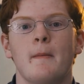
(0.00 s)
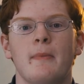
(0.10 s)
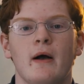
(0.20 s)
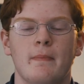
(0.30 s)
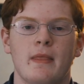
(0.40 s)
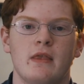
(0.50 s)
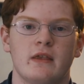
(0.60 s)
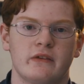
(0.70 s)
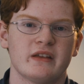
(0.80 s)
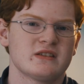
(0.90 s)

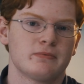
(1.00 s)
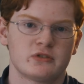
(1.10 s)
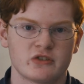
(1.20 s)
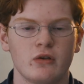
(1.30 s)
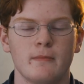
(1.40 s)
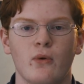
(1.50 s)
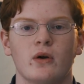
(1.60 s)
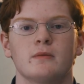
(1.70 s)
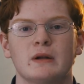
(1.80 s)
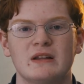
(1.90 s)
But so that's still
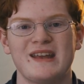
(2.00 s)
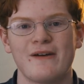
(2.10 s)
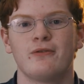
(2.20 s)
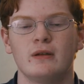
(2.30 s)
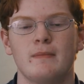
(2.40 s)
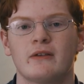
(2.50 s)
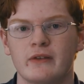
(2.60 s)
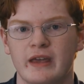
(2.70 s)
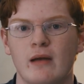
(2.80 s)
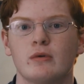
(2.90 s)
important, but it definitely makes
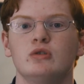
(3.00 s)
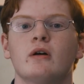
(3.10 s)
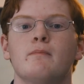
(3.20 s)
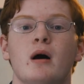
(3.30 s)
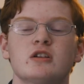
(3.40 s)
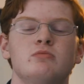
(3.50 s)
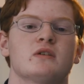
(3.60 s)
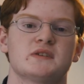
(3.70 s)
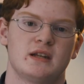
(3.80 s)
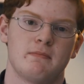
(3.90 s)
the camera look much more
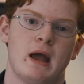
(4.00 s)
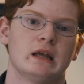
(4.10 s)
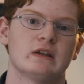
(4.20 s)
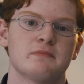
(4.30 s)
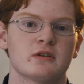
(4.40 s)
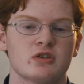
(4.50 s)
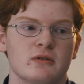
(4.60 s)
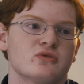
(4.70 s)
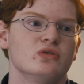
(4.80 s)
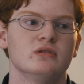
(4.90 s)
cinematic, especially
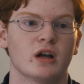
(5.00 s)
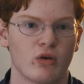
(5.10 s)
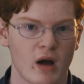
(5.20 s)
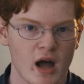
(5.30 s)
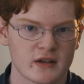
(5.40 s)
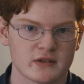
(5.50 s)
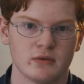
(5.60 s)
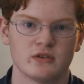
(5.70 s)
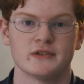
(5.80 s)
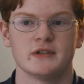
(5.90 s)
when I'm shooting lacrosse,
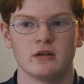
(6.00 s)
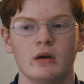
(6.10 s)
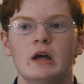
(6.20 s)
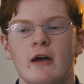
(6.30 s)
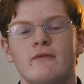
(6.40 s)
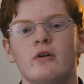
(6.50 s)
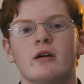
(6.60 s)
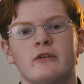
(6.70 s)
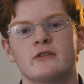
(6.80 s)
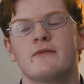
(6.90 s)
which is,
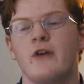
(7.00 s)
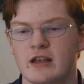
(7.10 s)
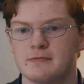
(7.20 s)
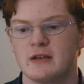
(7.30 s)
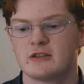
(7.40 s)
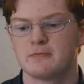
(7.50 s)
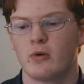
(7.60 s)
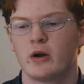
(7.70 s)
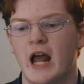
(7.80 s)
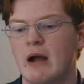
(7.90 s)
very fast-paced sport.